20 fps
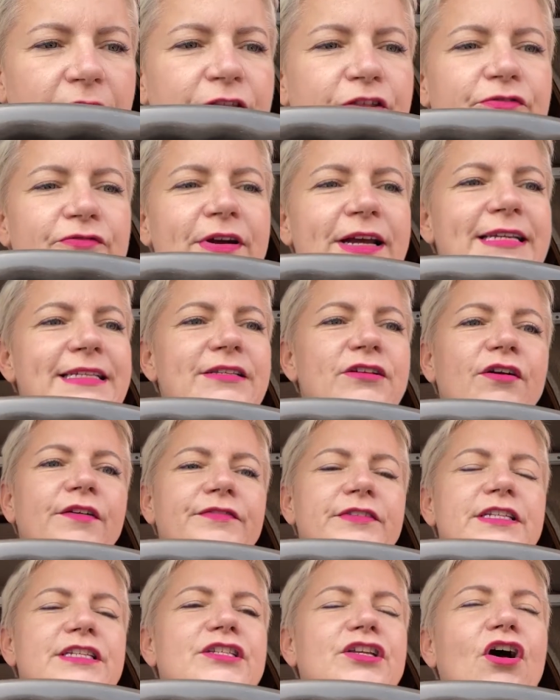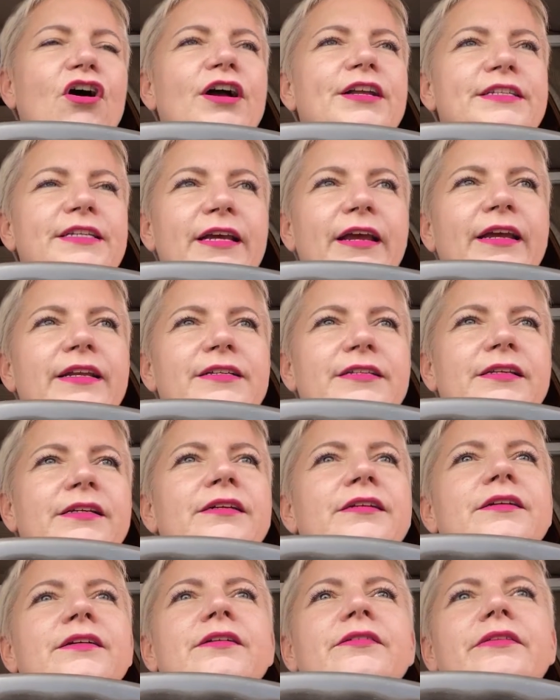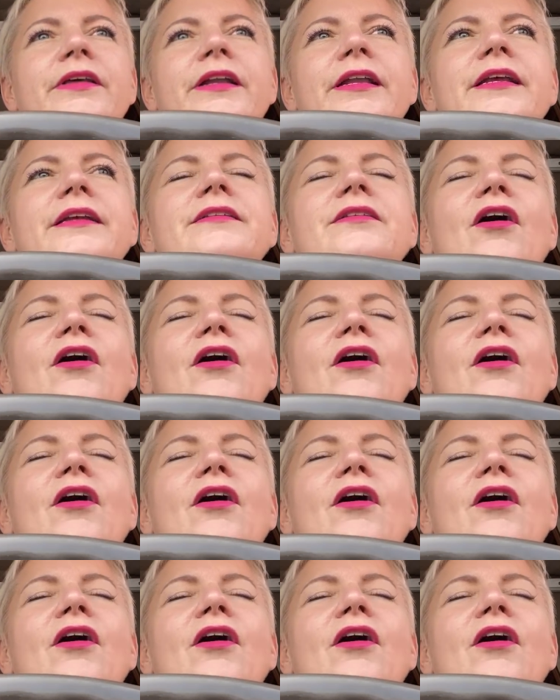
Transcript: The reason I've decided that